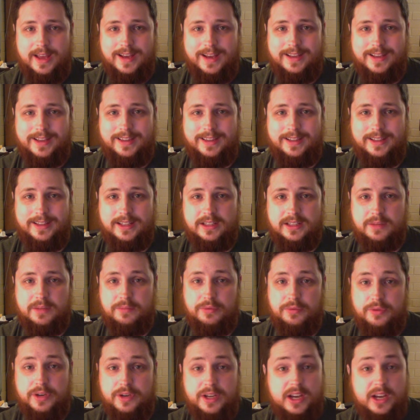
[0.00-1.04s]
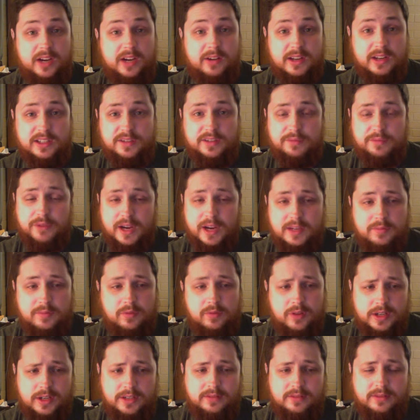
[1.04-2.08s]
I think that's a pretty aggressive price
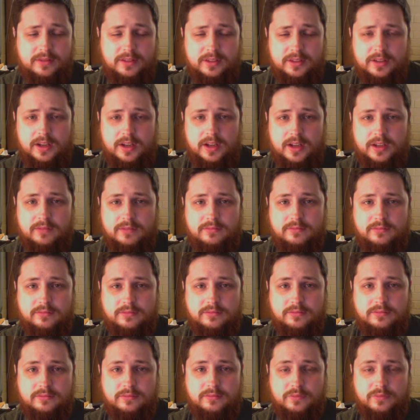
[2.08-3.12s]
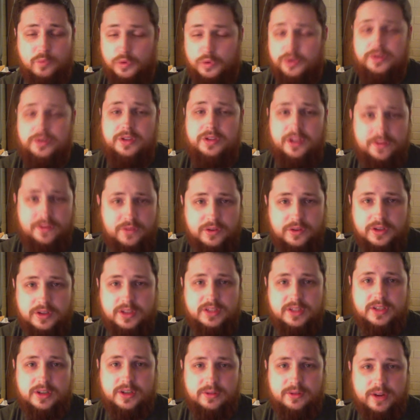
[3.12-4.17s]
point and worthy of your
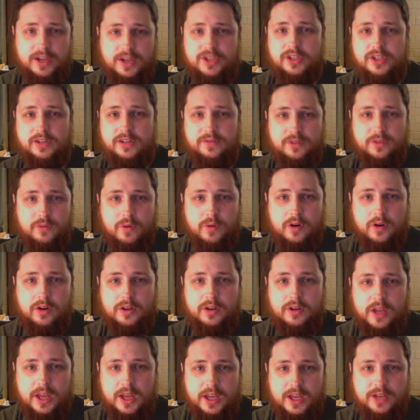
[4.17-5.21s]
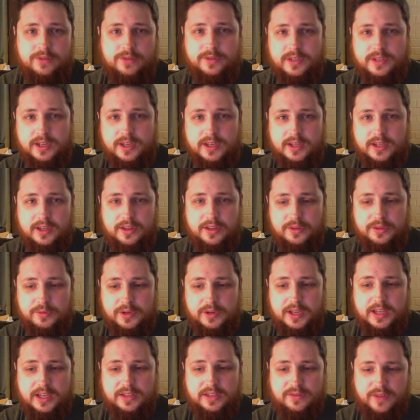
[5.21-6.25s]
consideration if you are interested in the
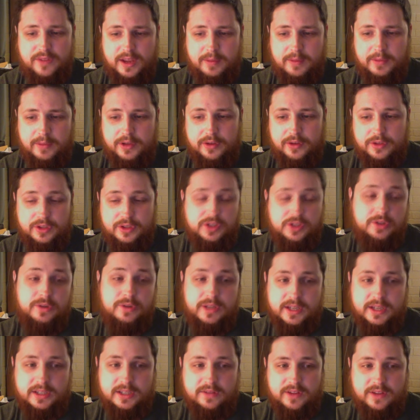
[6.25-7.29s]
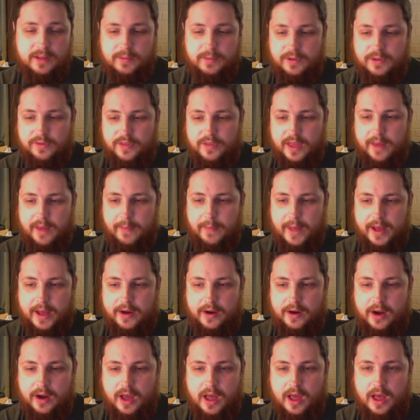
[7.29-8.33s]
3DS family, or the 2DS family for that
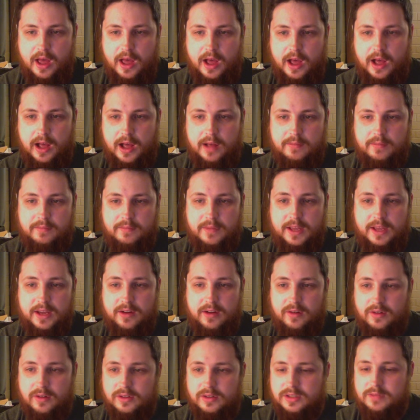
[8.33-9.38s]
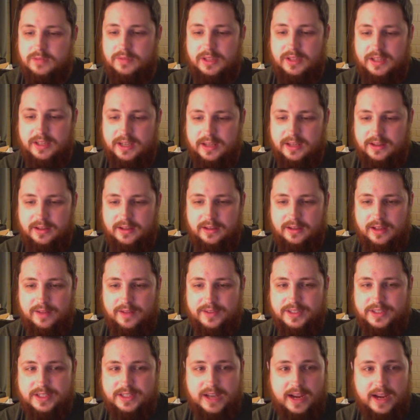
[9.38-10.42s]
matter. And ultimately, I think you'll
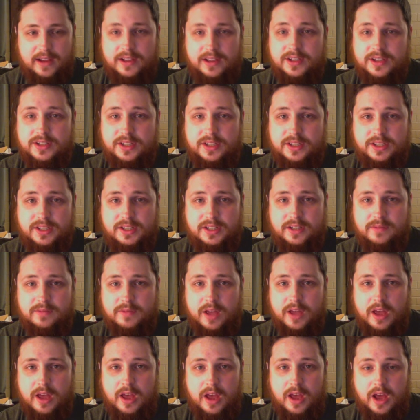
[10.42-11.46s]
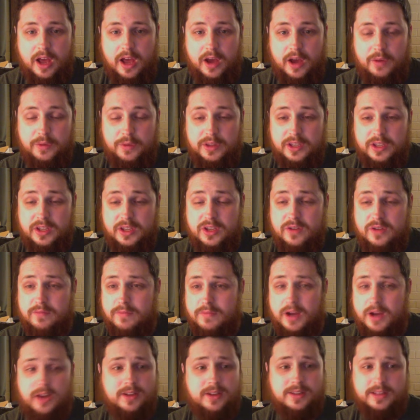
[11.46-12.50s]
have a stylish system with a
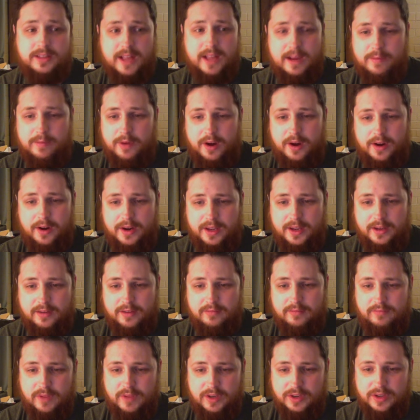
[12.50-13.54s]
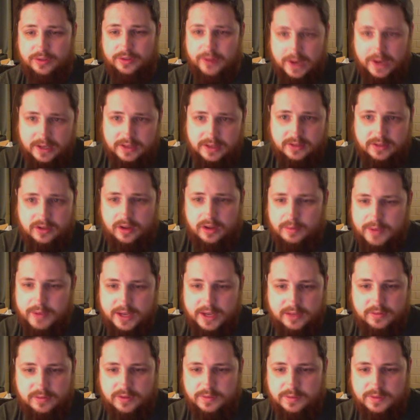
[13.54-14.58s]
humongous library and a great install
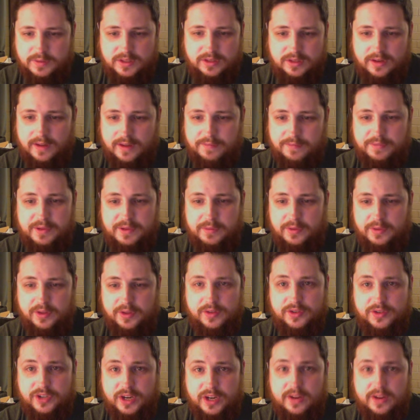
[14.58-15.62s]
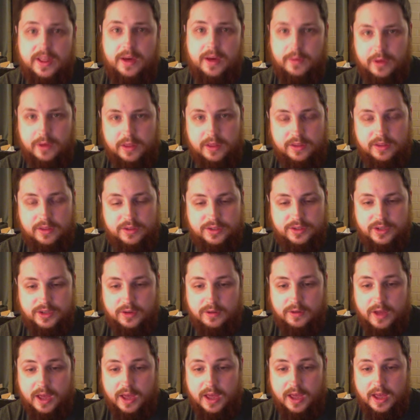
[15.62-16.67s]
base, which means you'll have people to share that with.
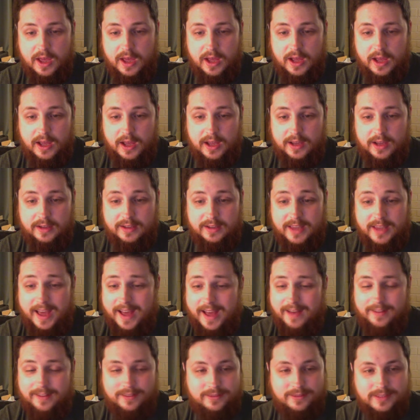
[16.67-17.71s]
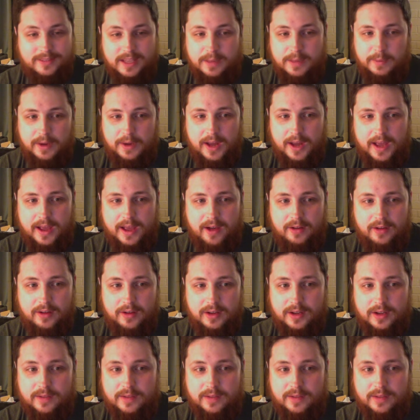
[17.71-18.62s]
So, yeah, keep an eye out.